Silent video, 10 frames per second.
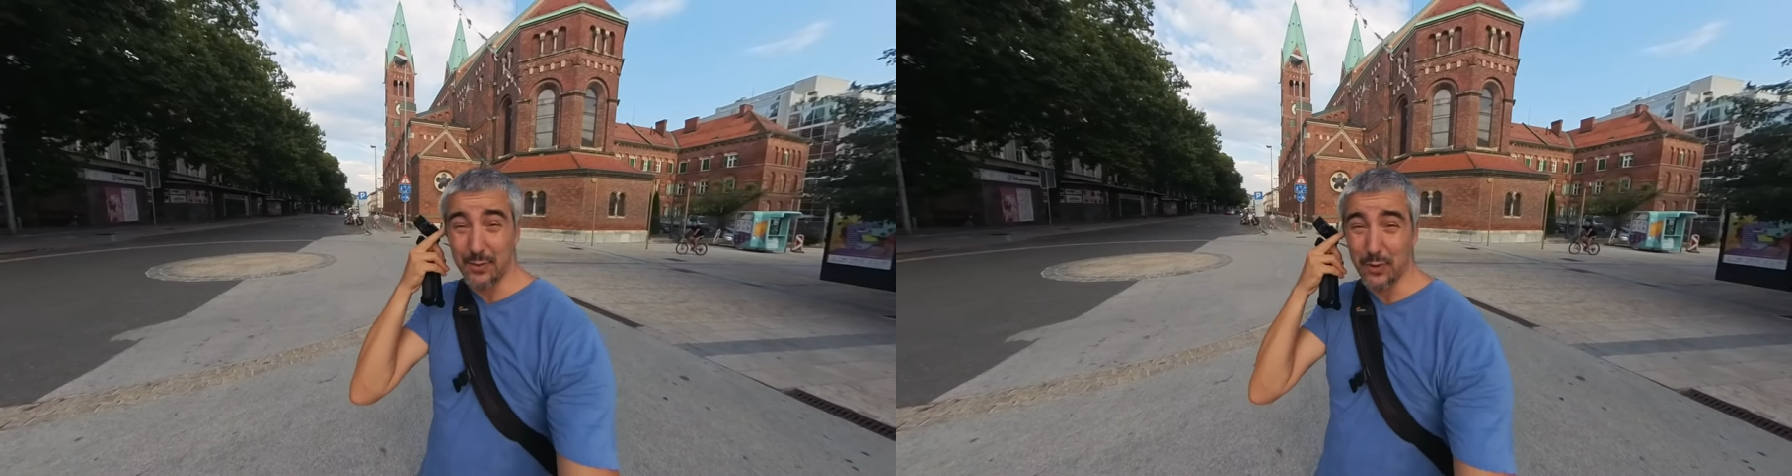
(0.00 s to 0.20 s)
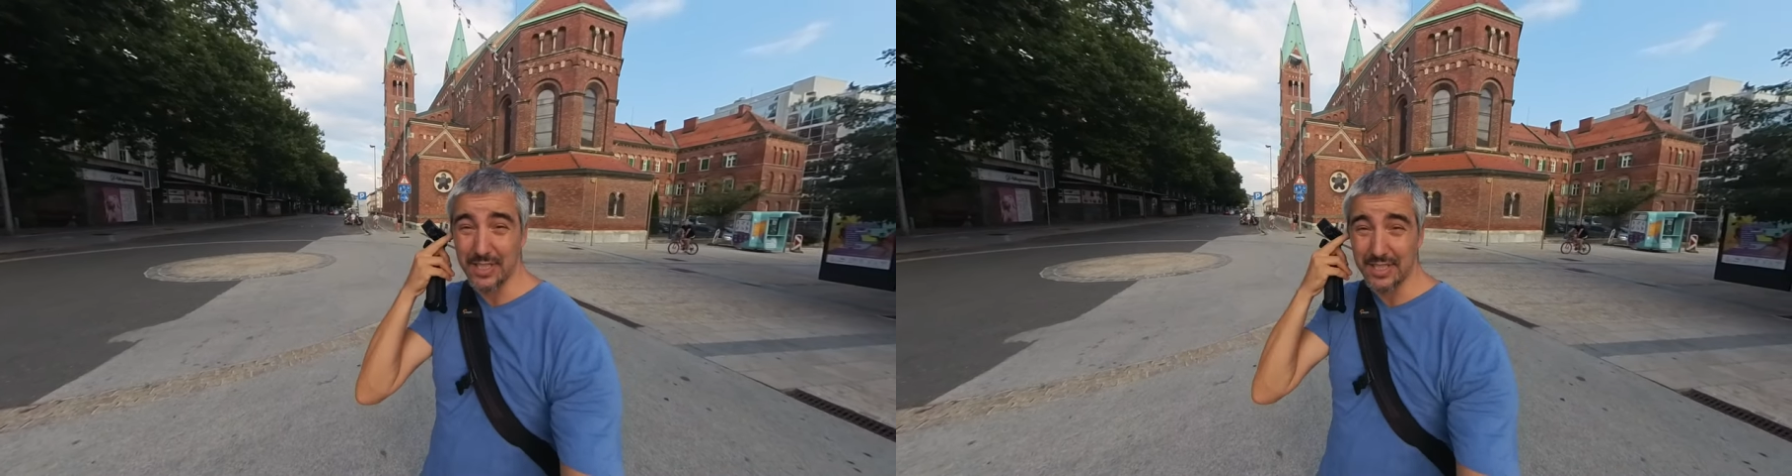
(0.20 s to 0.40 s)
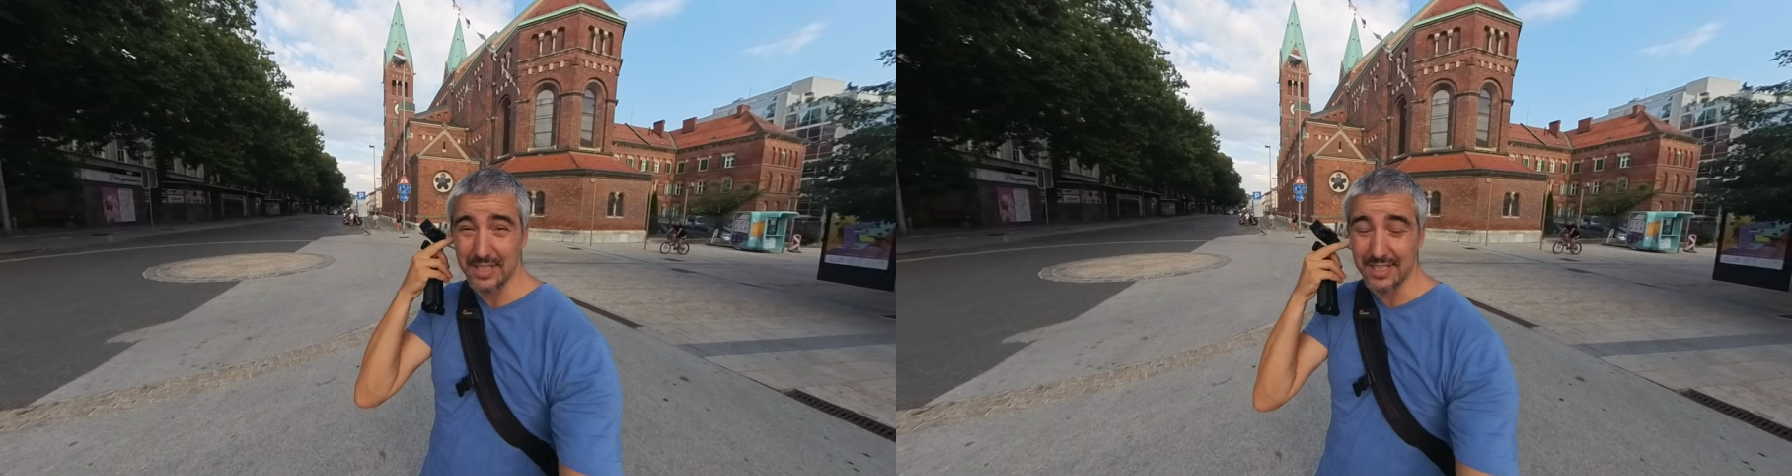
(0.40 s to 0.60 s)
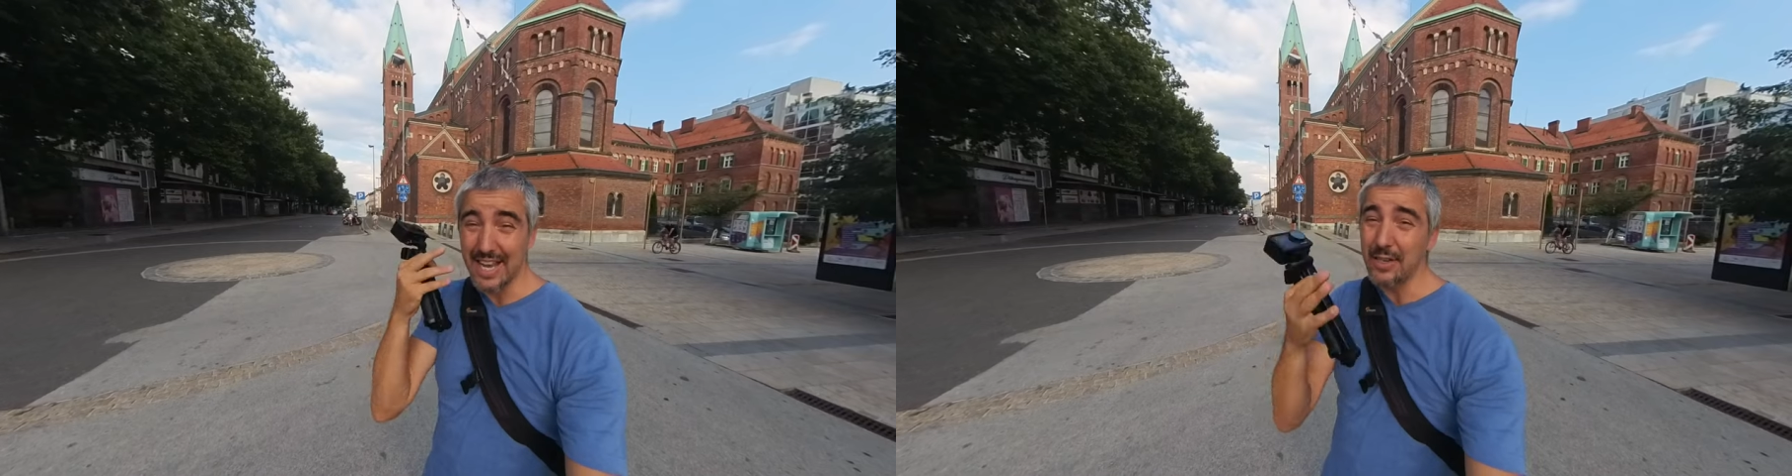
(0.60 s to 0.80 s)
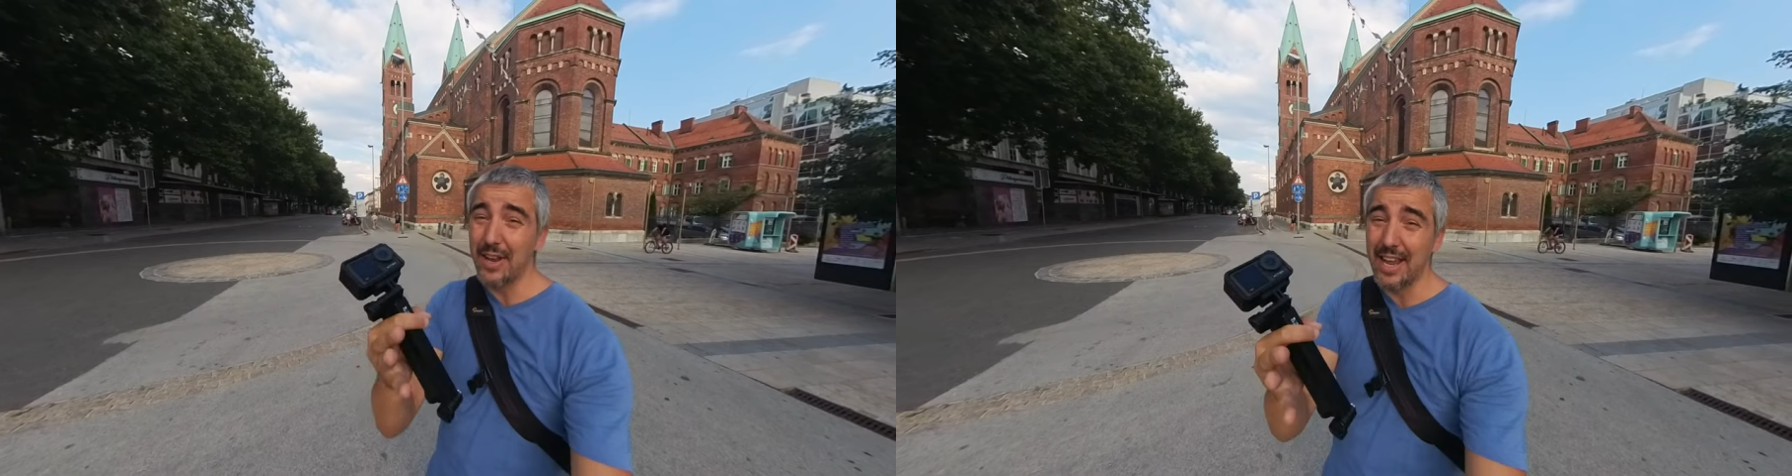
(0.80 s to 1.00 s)
for instance,
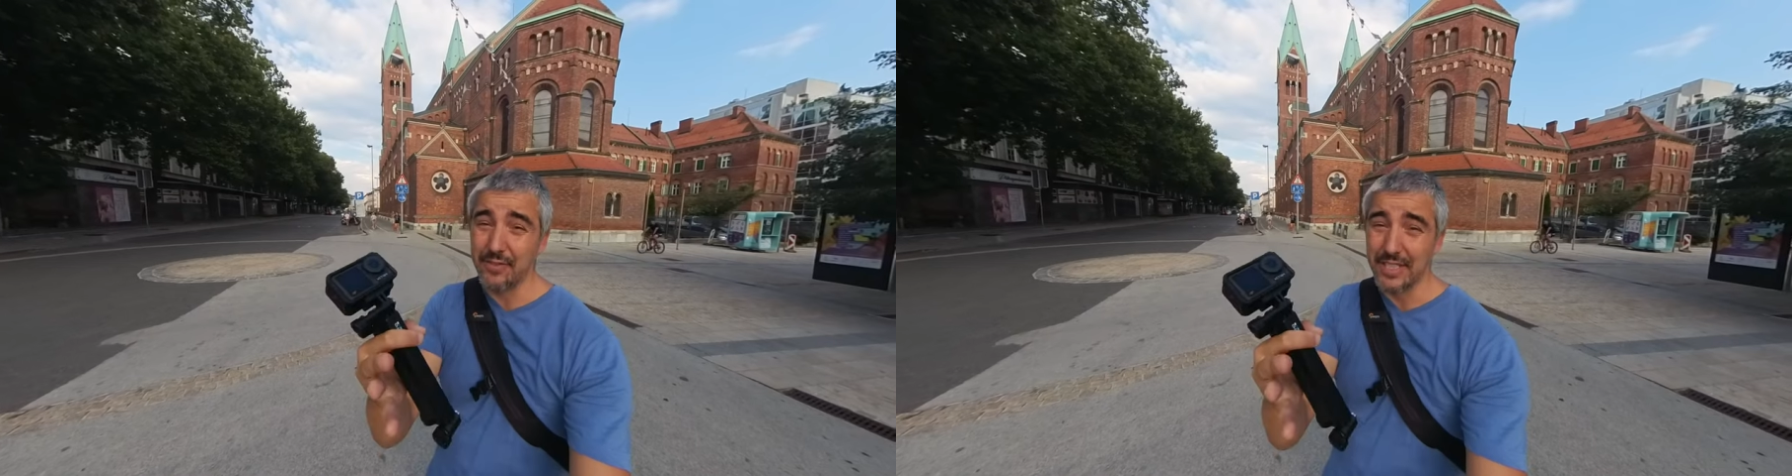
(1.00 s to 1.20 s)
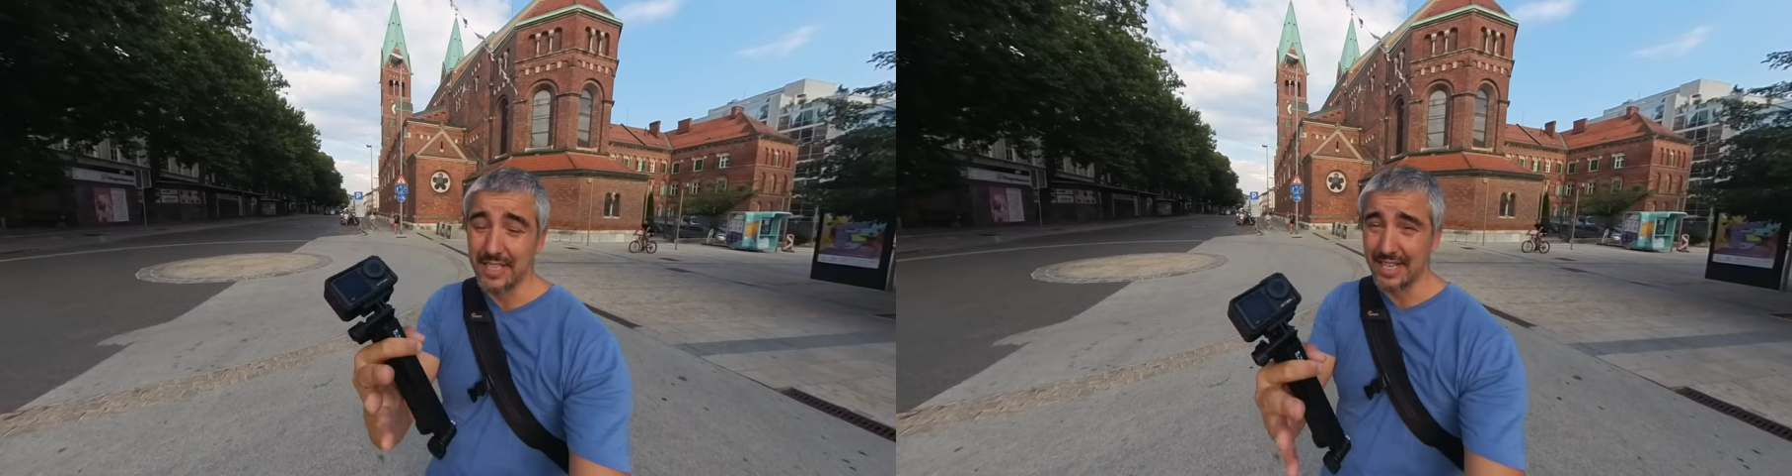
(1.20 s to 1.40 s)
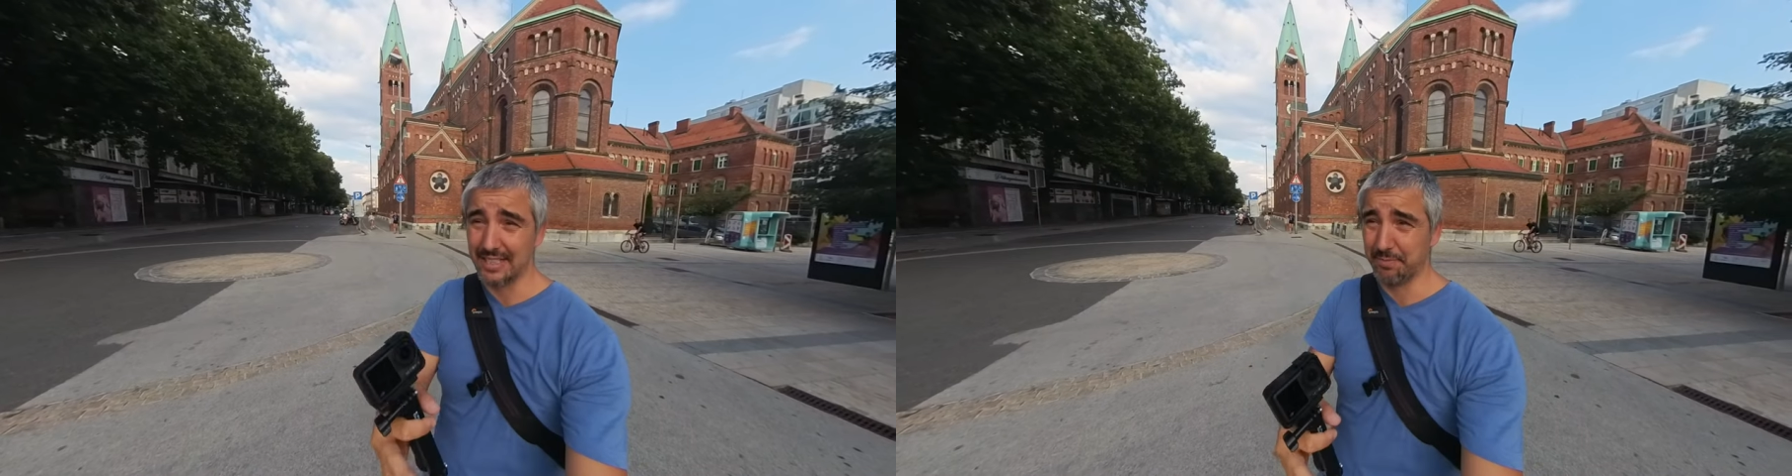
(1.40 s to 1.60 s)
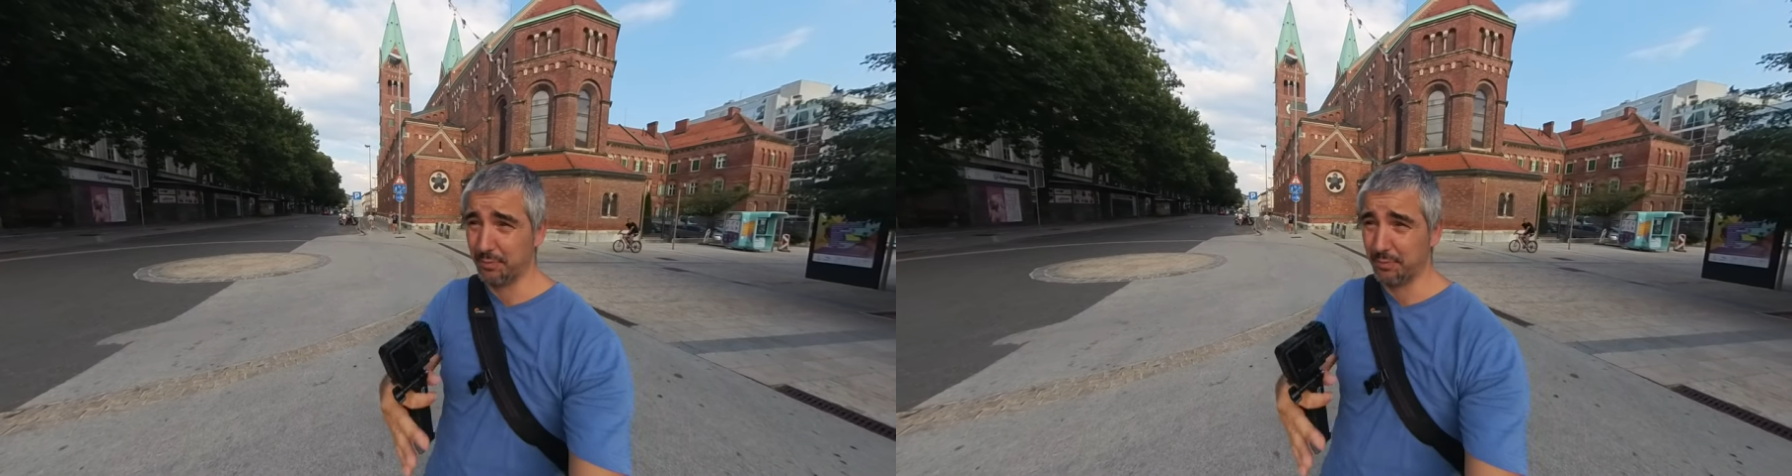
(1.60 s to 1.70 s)
I don't have this, I